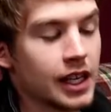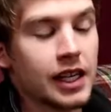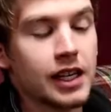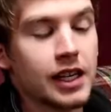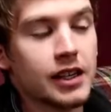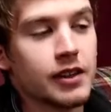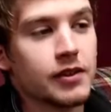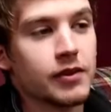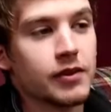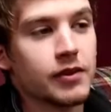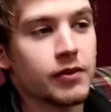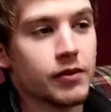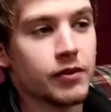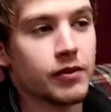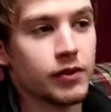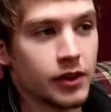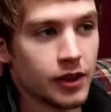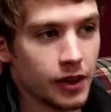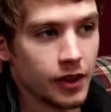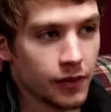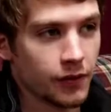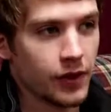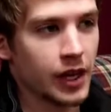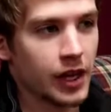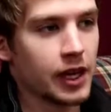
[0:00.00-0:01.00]
in
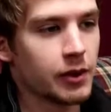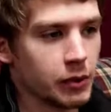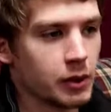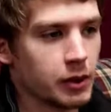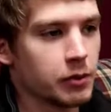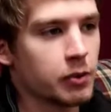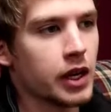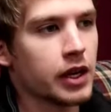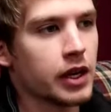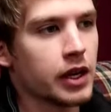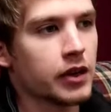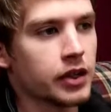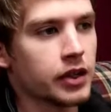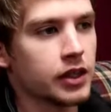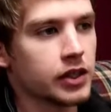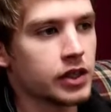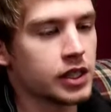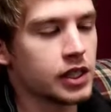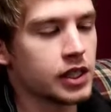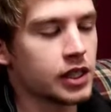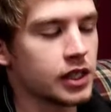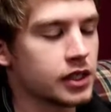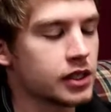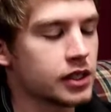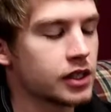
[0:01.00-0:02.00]
the family marriage
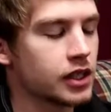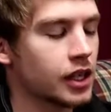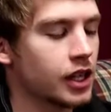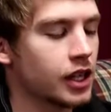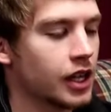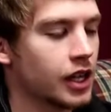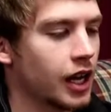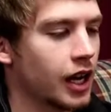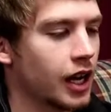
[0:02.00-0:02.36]
sense?